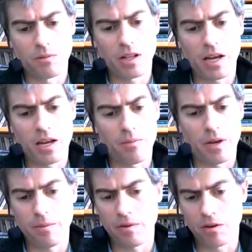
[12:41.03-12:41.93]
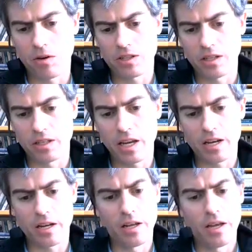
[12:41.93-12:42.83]
client might be requesting
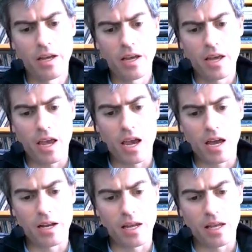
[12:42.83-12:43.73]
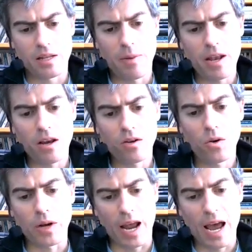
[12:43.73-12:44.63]
data, and depending on
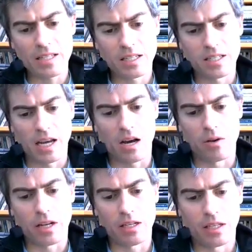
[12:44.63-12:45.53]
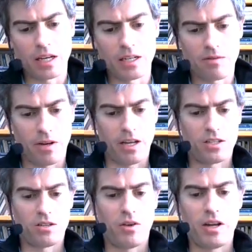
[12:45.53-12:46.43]
who it asks now, it'll get a different
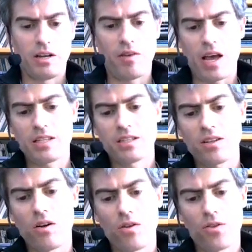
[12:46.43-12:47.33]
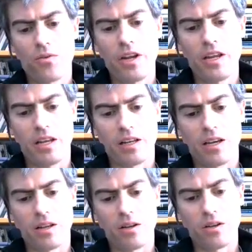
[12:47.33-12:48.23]
answer, right? And if it asks all 3, it'll
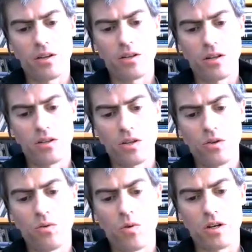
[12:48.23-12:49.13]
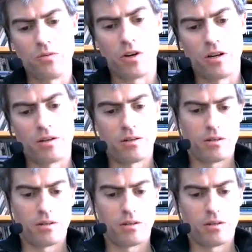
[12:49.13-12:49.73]
get 2, 1, and 1.